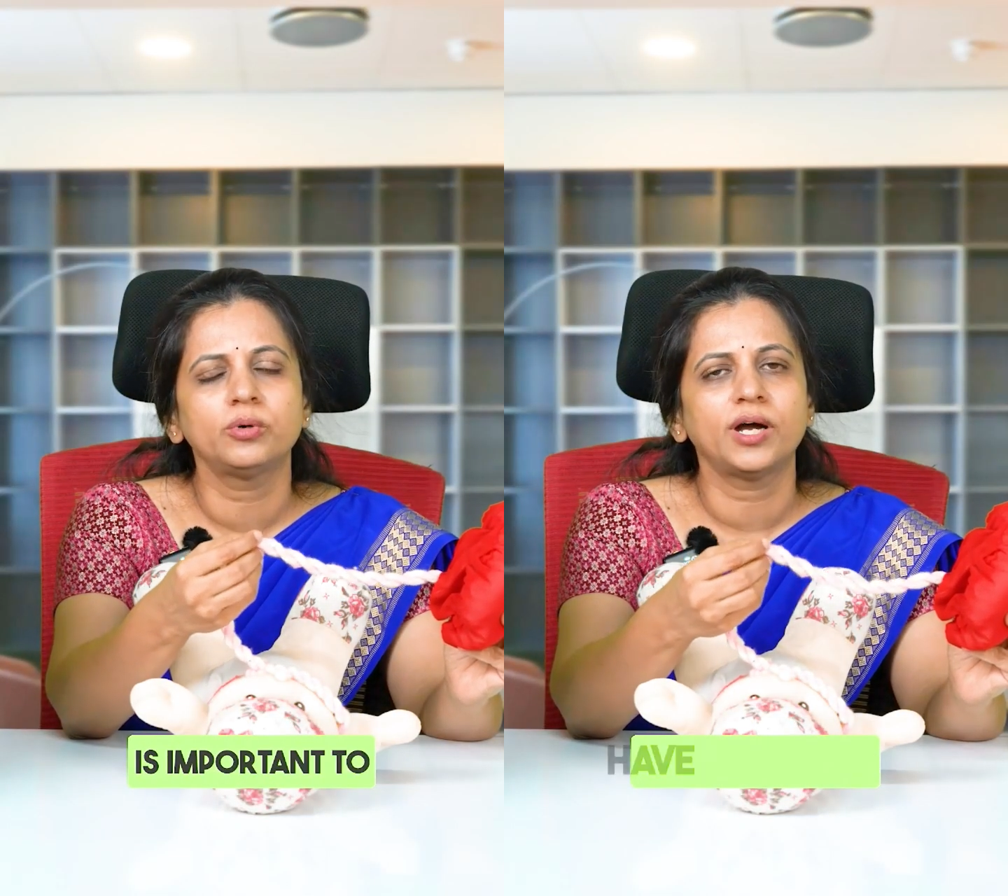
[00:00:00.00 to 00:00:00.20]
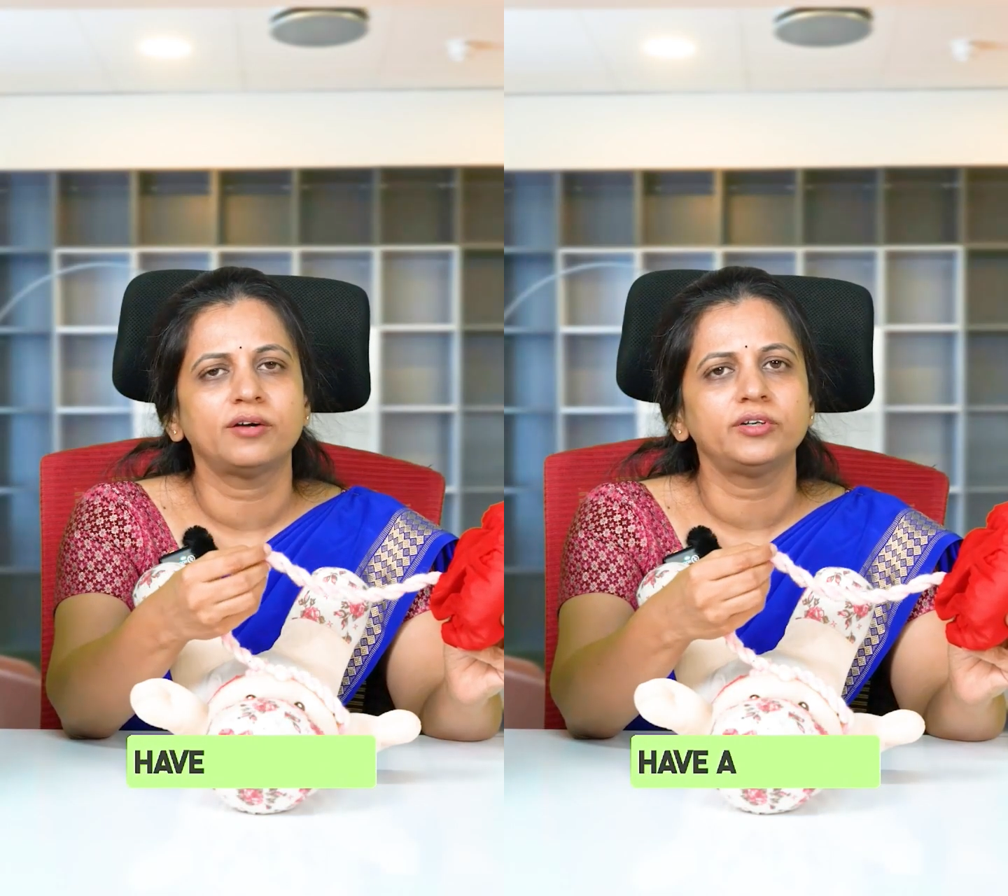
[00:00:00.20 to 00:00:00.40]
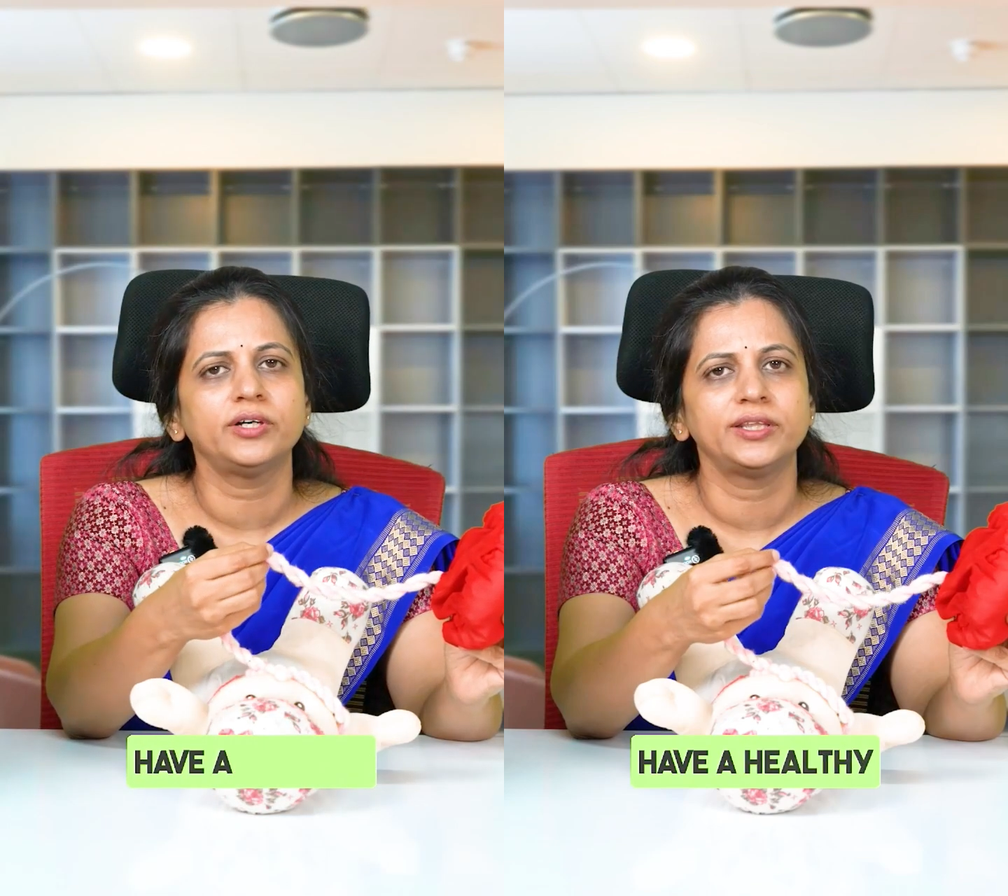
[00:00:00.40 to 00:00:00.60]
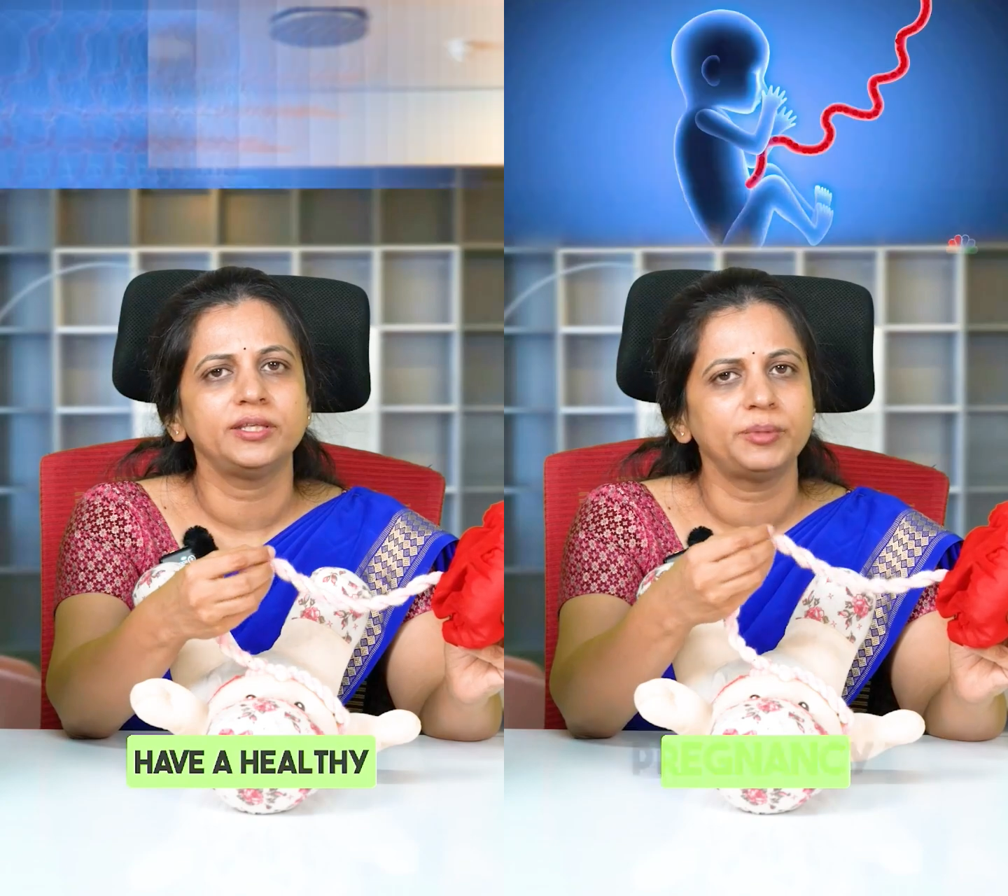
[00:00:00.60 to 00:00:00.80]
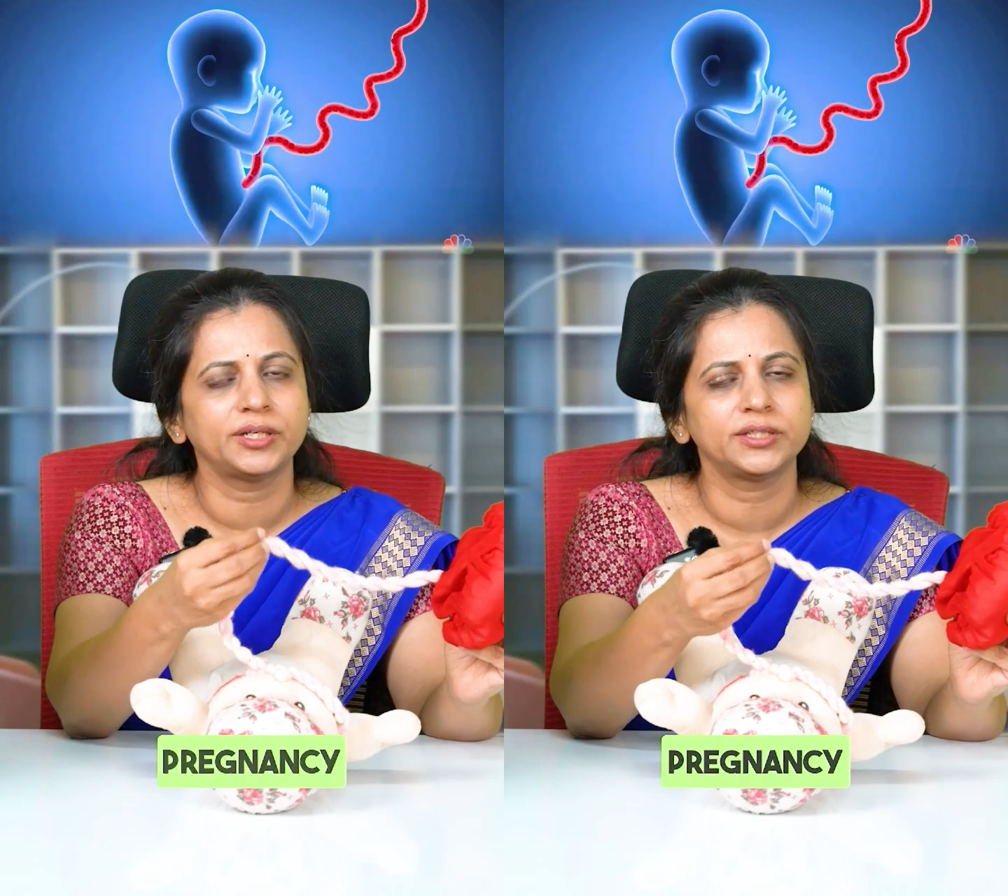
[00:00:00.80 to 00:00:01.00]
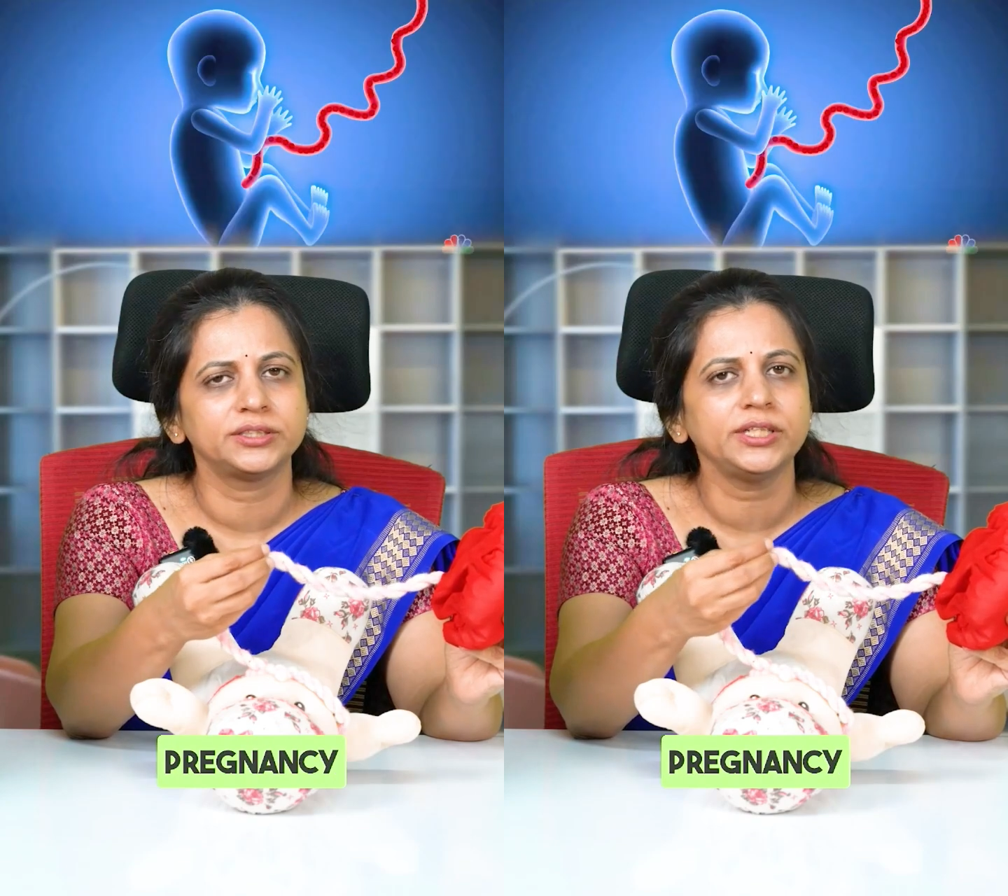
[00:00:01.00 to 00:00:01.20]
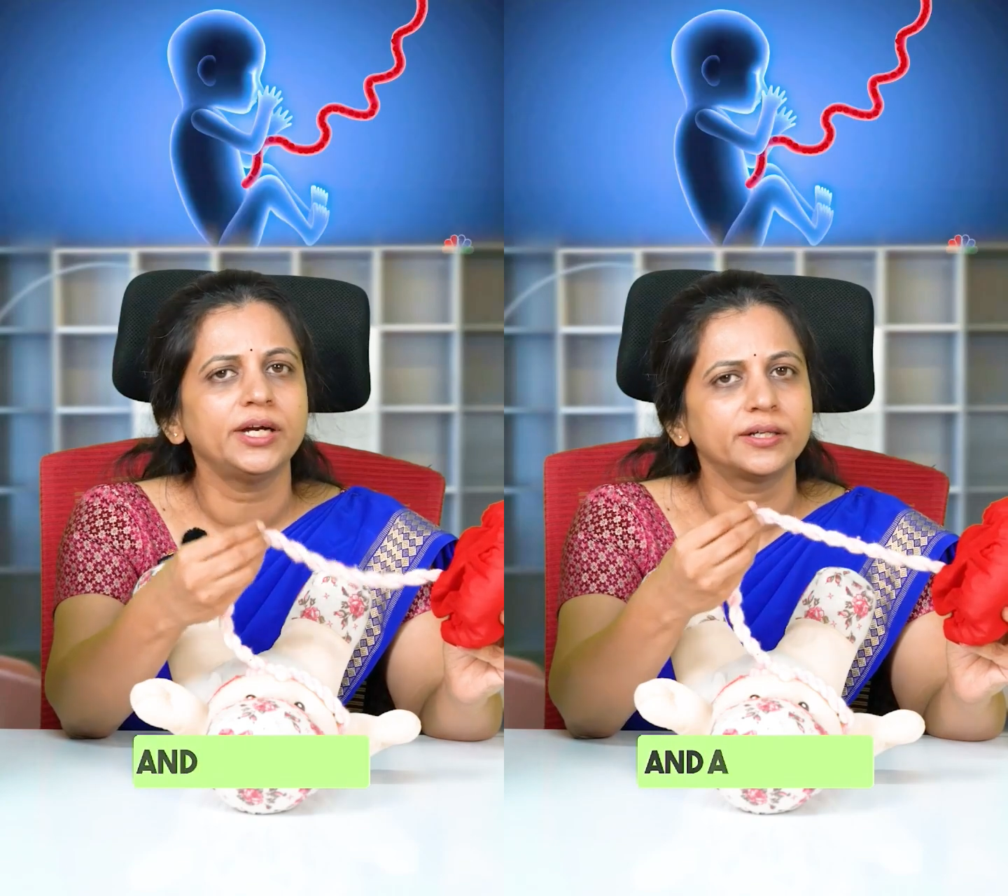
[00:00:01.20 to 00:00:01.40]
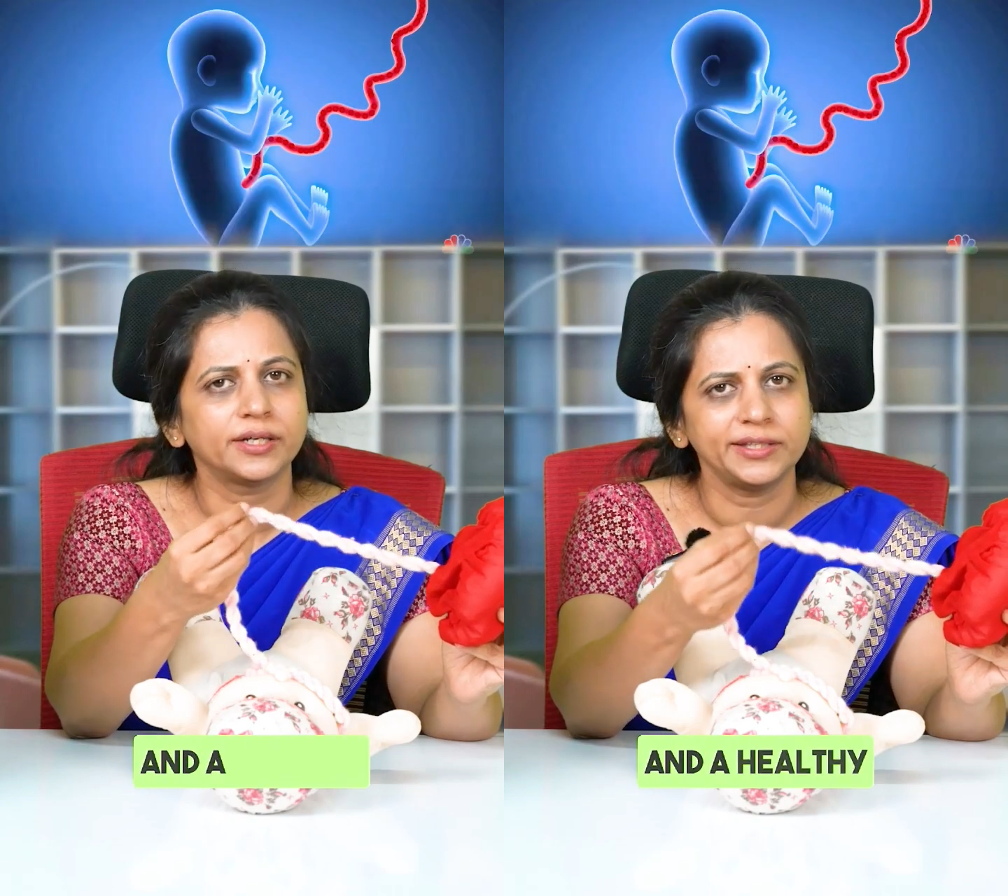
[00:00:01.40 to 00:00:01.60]
to have a healthy pregnancy
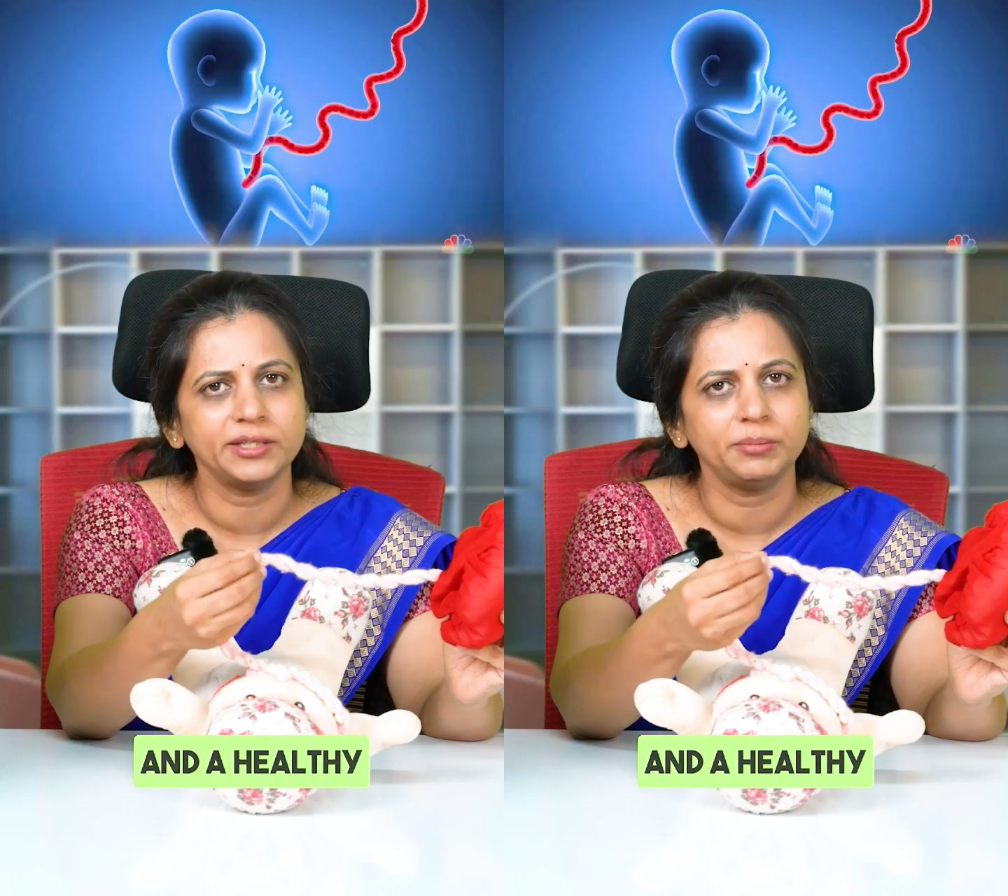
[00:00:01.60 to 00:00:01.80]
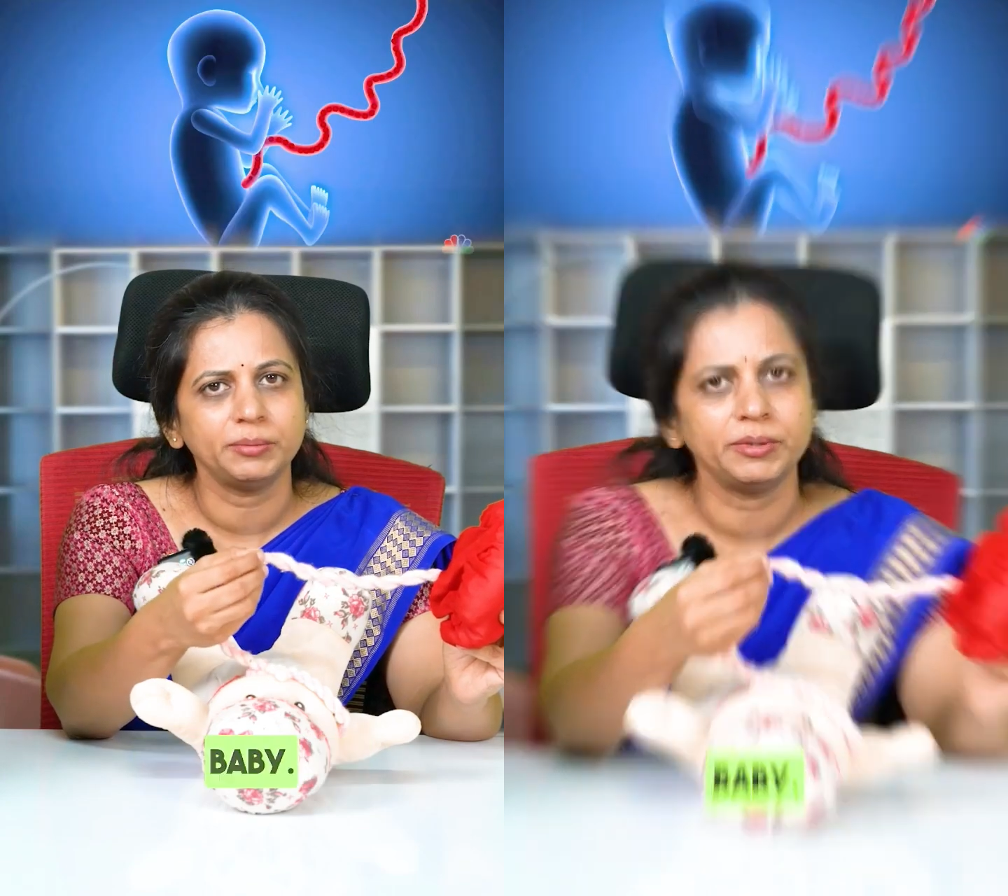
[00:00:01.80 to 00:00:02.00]
and a healthy